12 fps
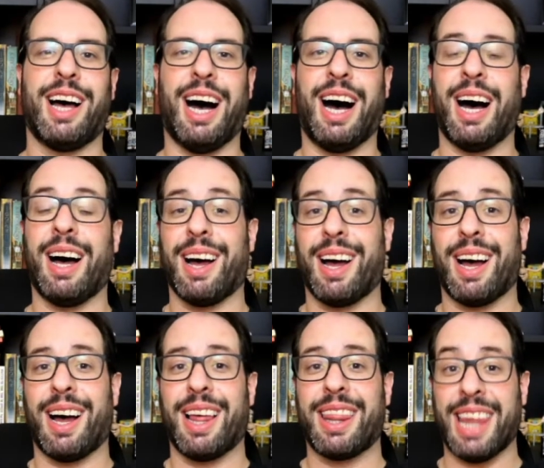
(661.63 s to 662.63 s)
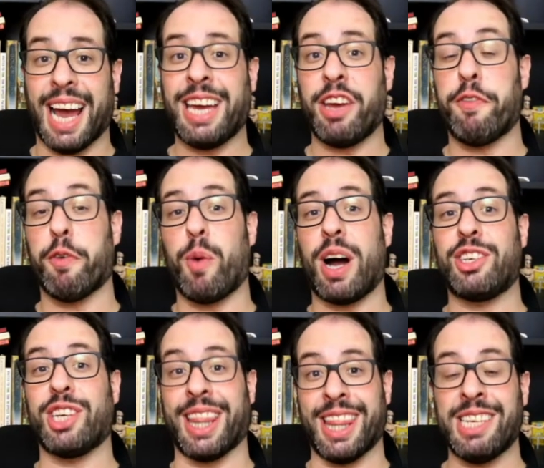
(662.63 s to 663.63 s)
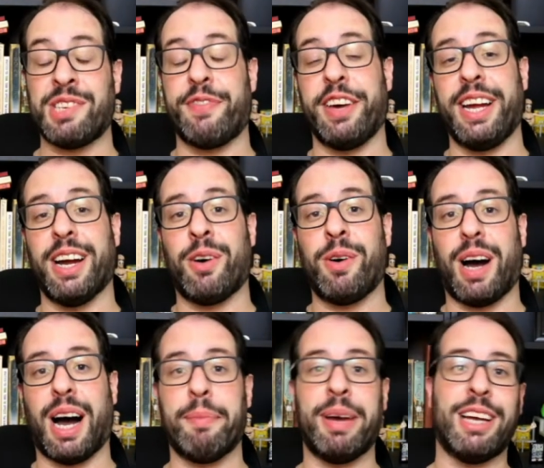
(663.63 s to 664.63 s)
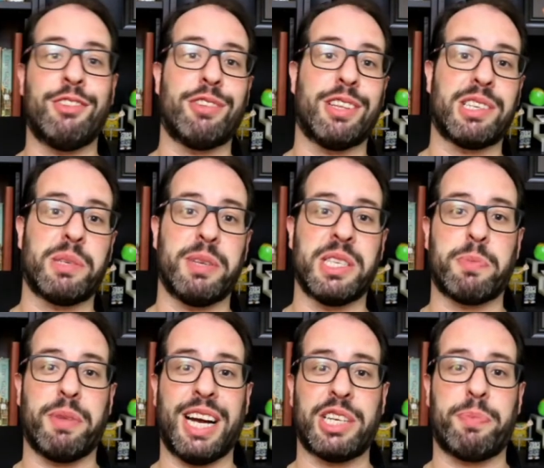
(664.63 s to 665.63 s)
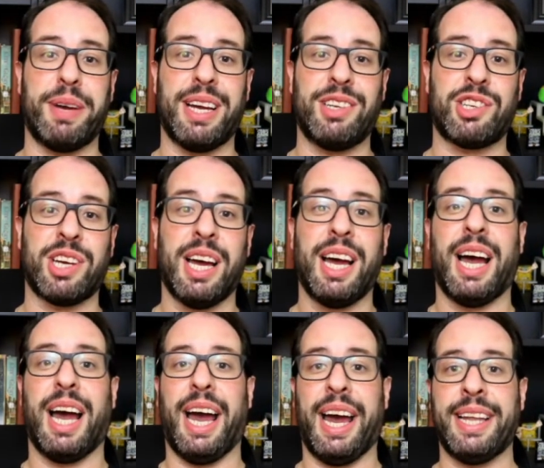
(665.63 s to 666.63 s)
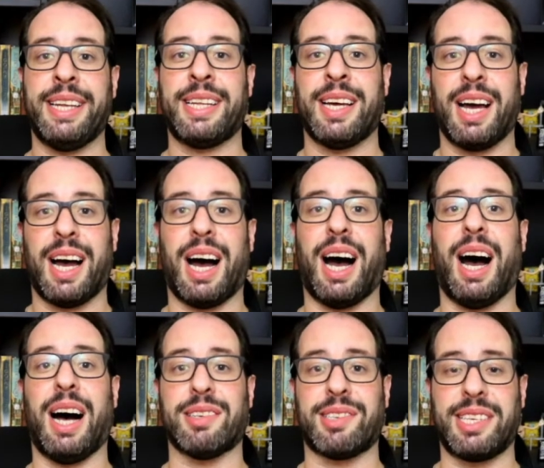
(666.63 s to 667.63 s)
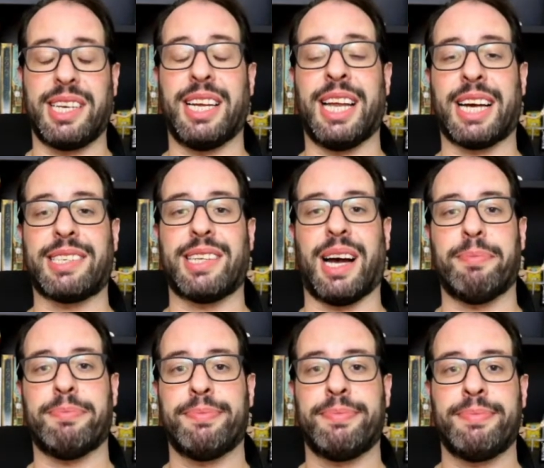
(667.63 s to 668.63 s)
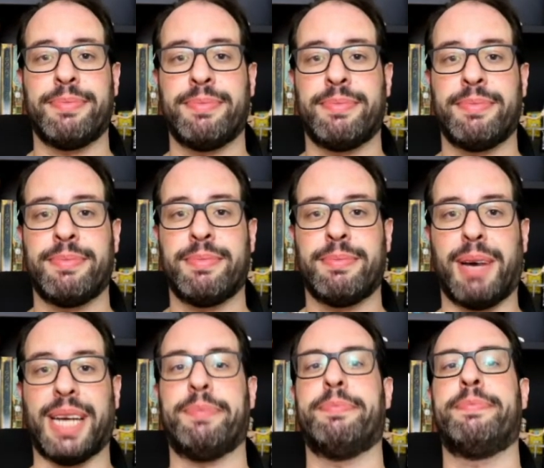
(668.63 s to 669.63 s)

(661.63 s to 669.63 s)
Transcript: Uh, Thank you for watching this video. I'm Andrew, this has been Splash Page, and I'll see you next time. Bye.